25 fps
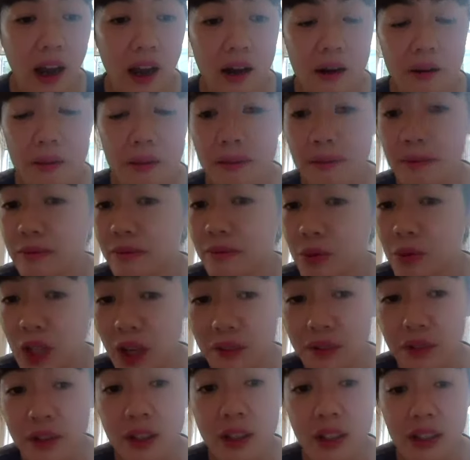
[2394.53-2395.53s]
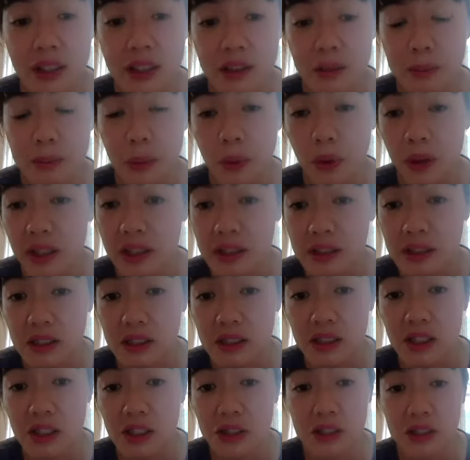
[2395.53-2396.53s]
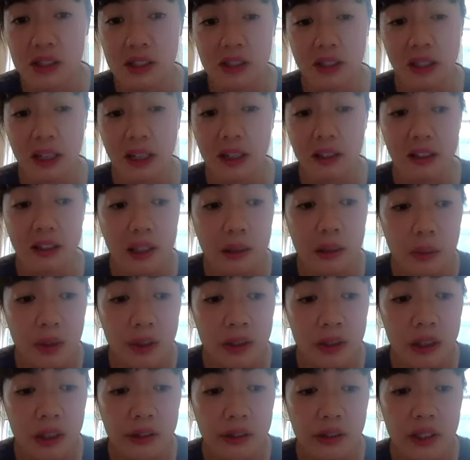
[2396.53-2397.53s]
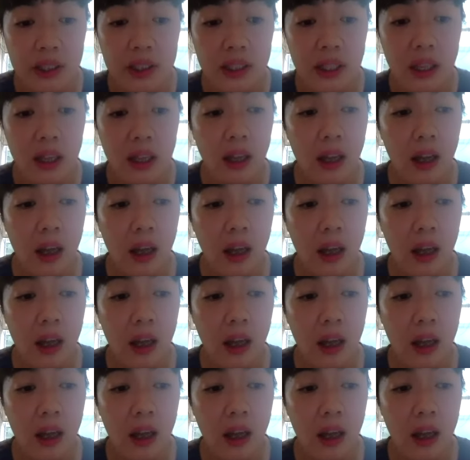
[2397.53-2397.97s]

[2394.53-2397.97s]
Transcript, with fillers: Um, definitely support institutions like Labor Notes.